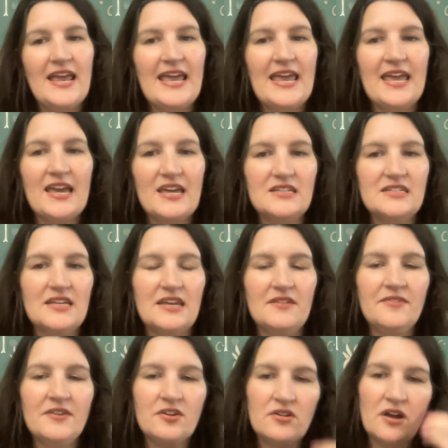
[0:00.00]
and if
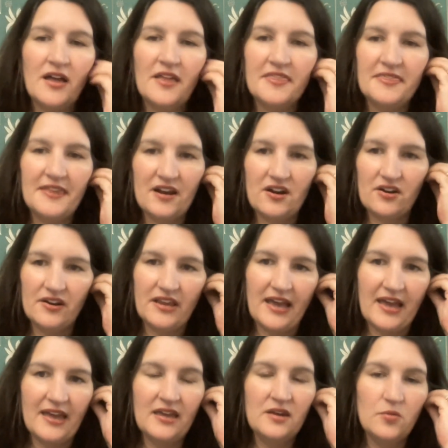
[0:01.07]
you're not there
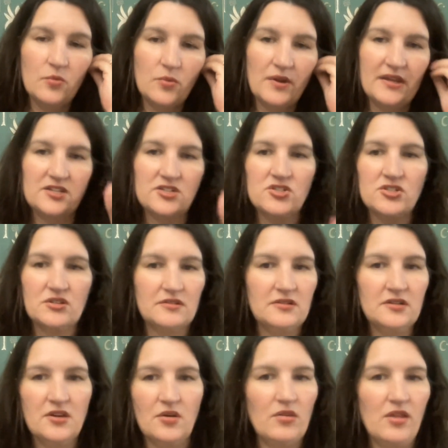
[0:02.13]
yet, which a
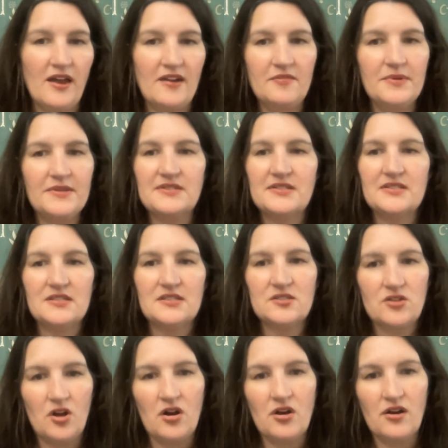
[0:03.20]
lot of businesses
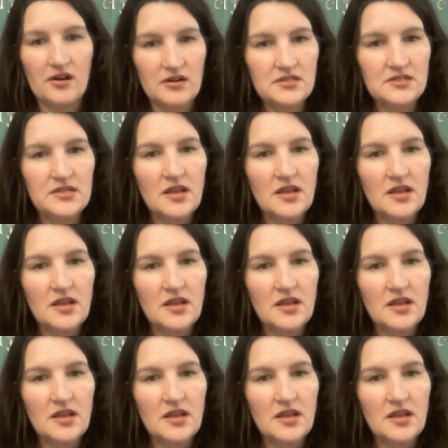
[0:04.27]
aren't,